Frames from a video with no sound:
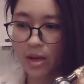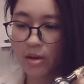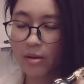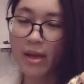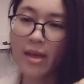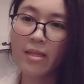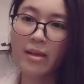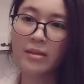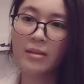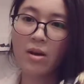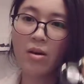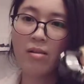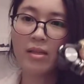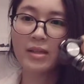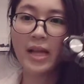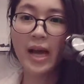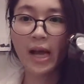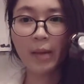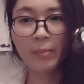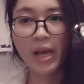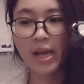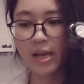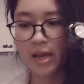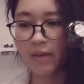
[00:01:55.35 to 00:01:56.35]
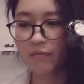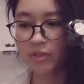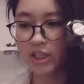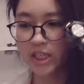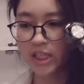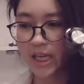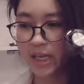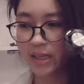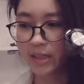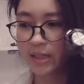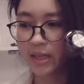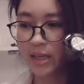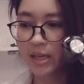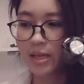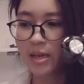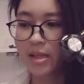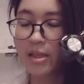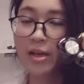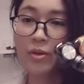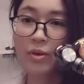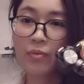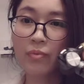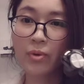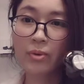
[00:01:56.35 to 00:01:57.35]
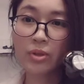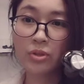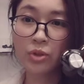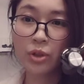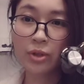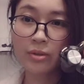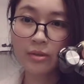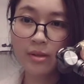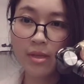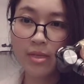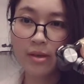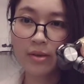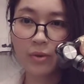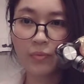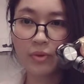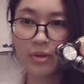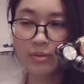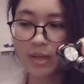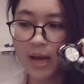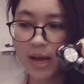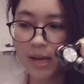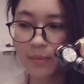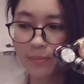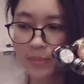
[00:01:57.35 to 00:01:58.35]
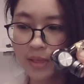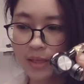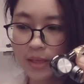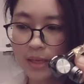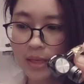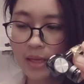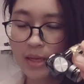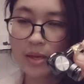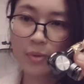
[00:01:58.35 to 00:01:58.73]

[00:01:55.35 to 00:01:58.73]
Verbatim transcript: Okay, that's all the time I have today. Thank you for watching, thank you for your time.